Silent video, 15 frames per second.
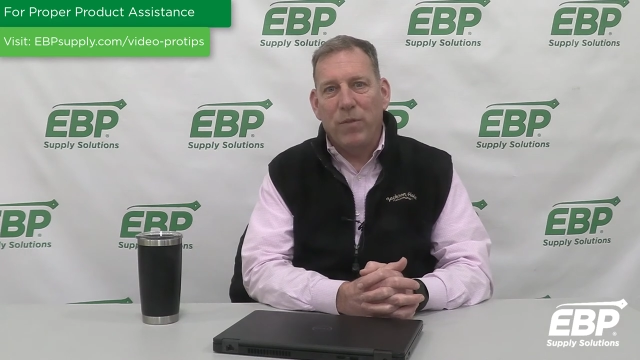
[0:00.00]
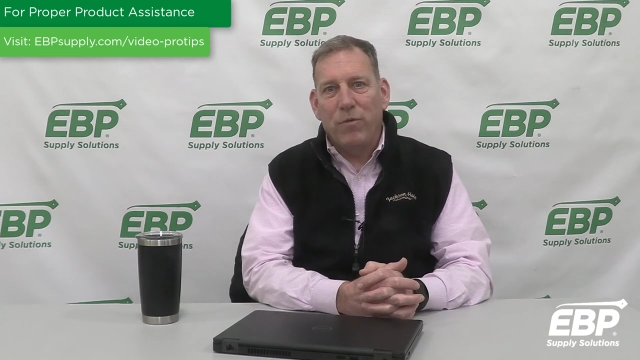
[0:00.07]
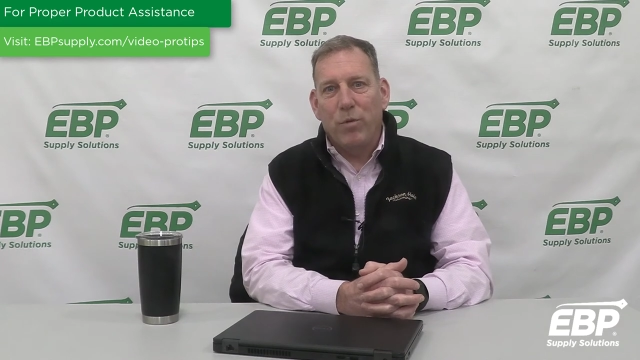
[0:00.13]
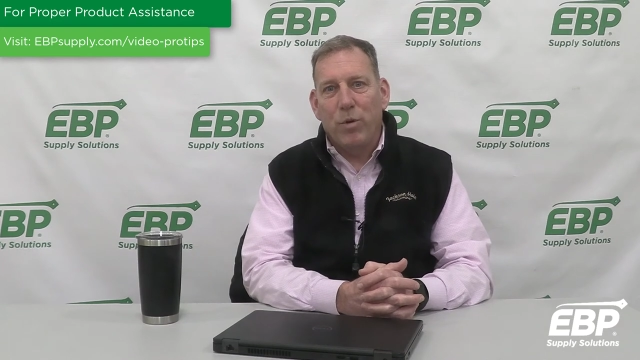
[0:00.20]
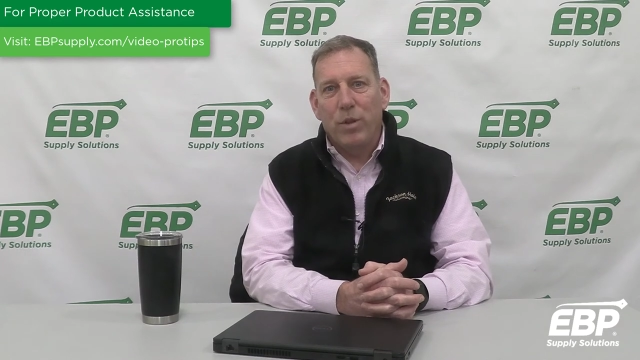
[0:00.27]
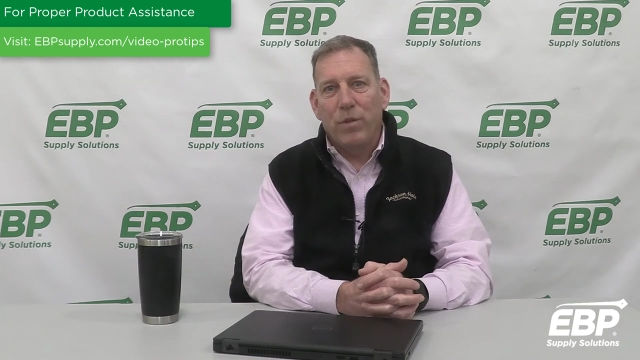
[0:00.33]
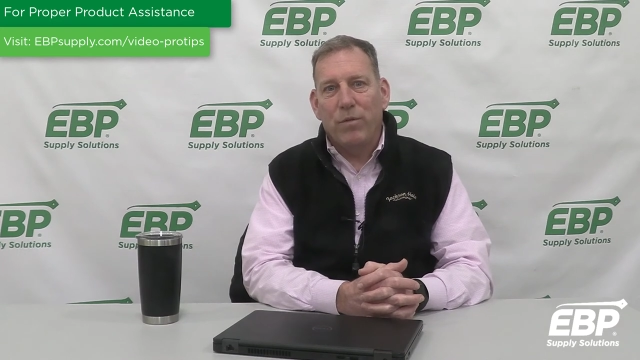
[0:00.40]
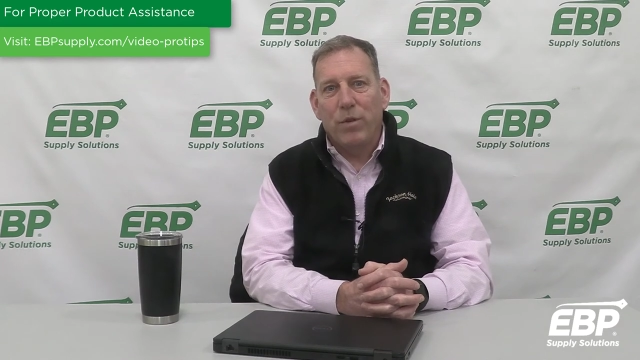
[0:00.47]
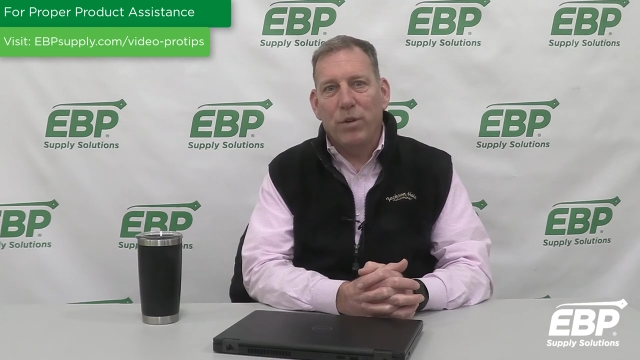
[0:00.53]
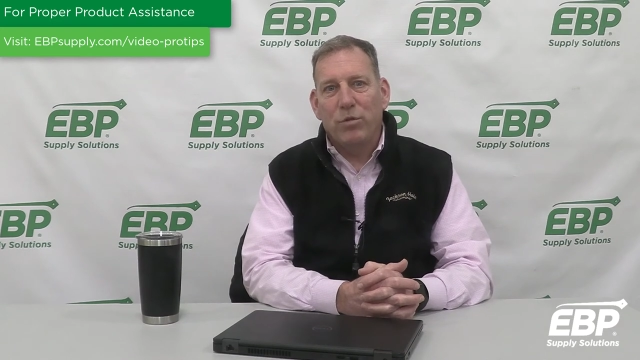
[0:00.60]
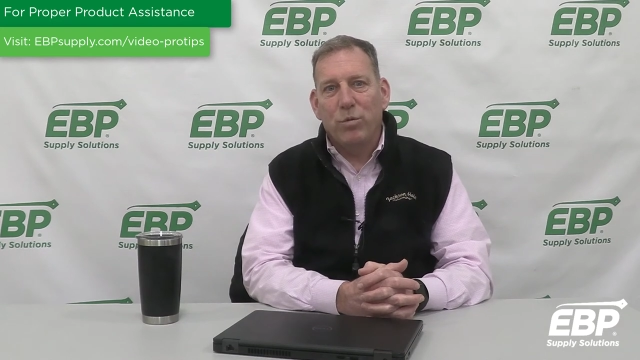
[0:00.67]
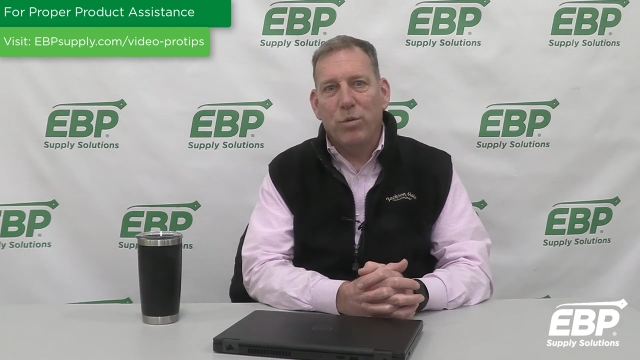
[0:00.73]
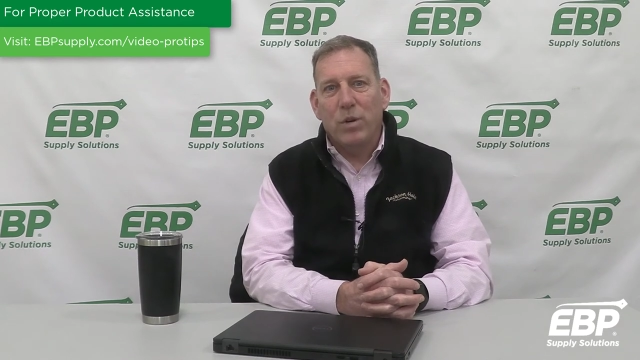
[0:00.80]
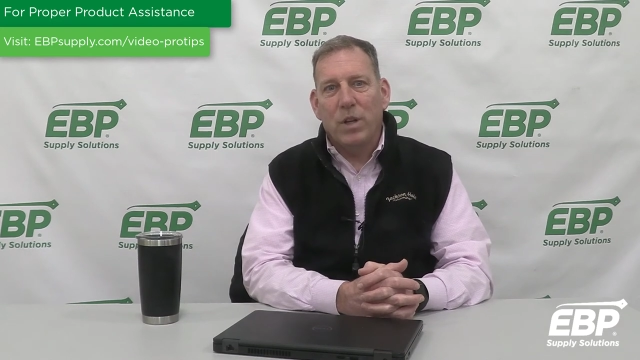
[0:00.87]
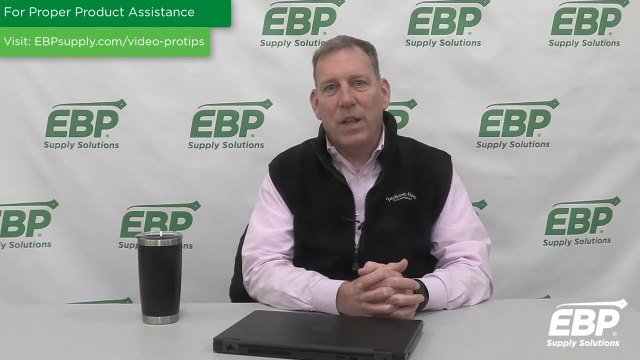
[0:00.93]
before the
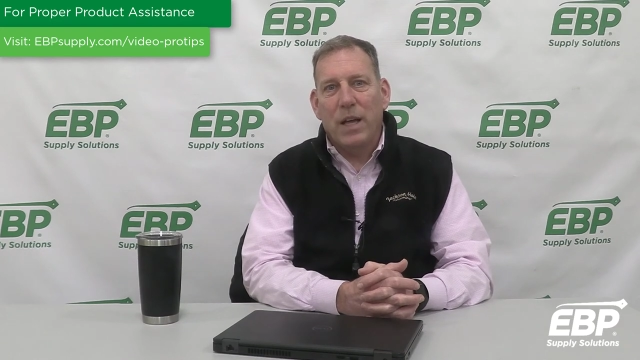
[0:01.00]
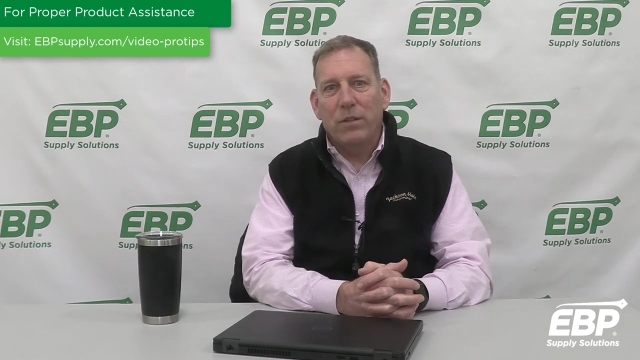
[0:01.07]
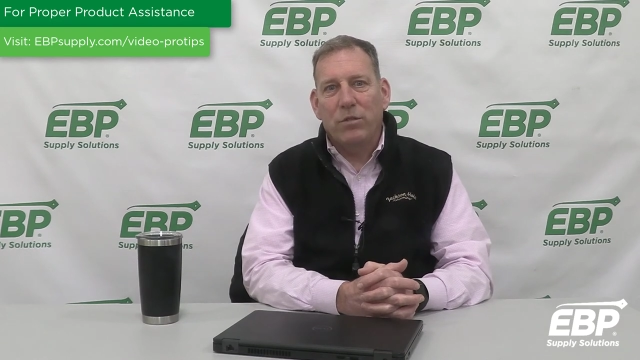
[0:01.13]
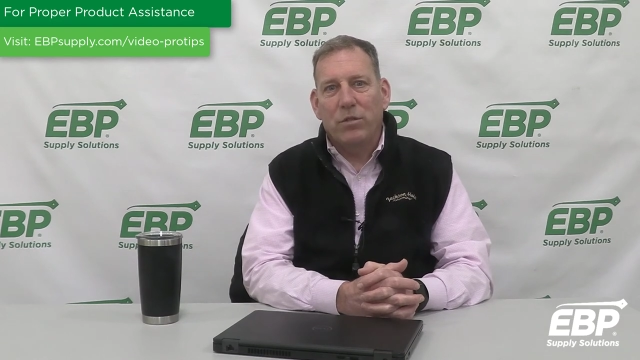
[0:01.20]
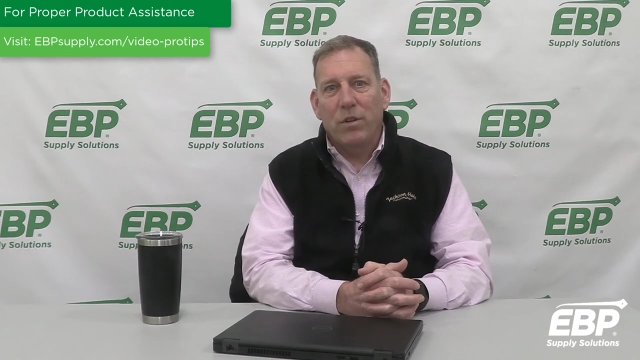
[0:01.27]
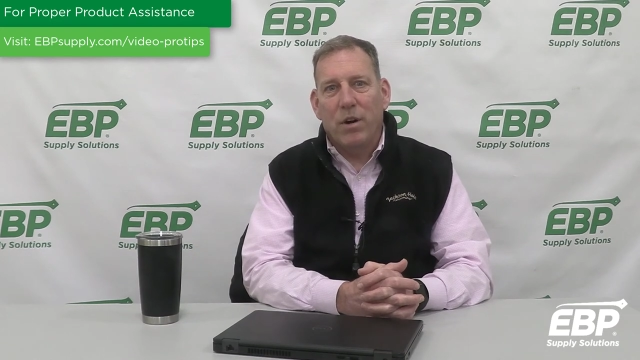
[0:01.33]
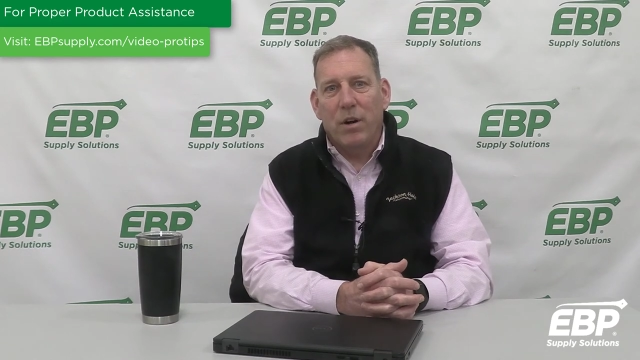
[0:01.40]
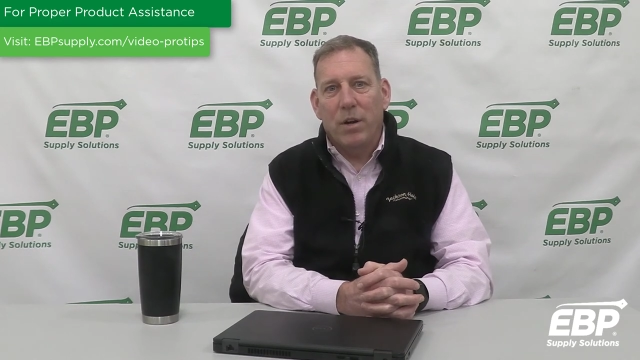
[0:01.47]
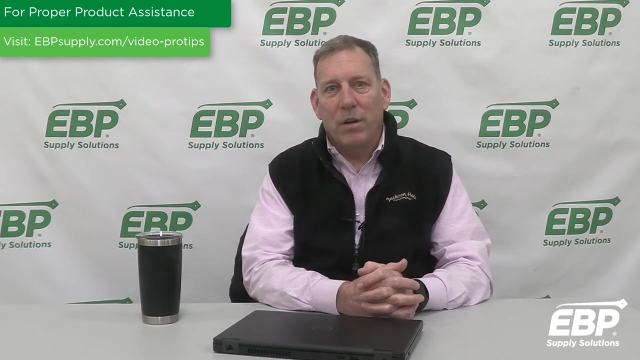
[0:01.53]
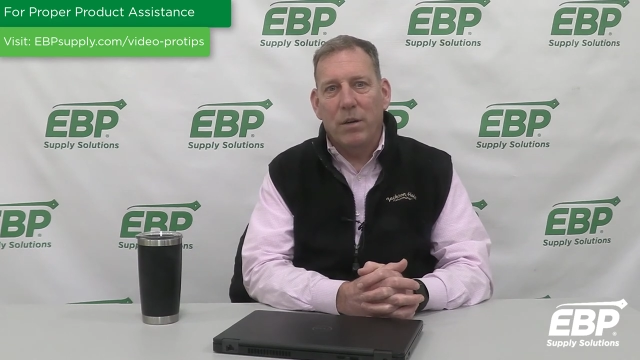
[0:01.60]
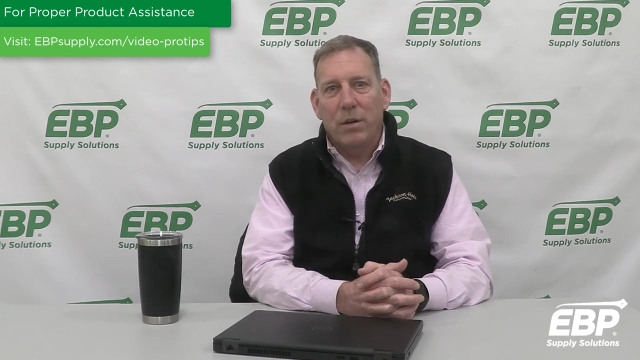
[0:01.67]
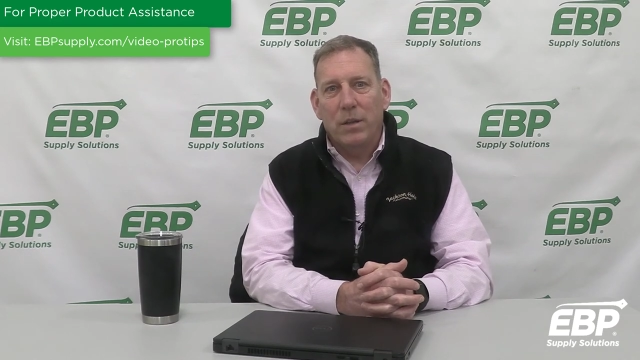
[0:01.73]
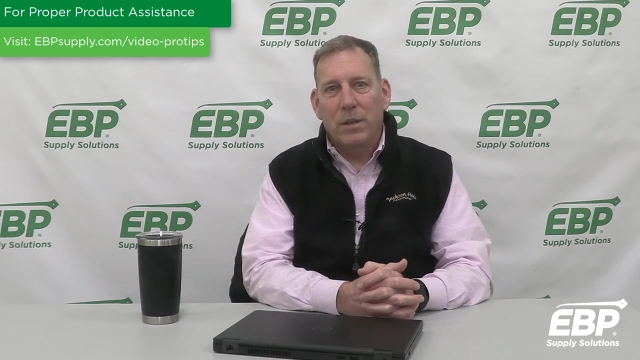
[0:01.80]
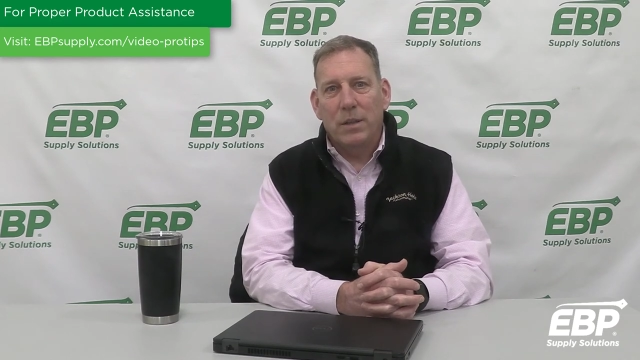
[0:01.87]
virtual class started.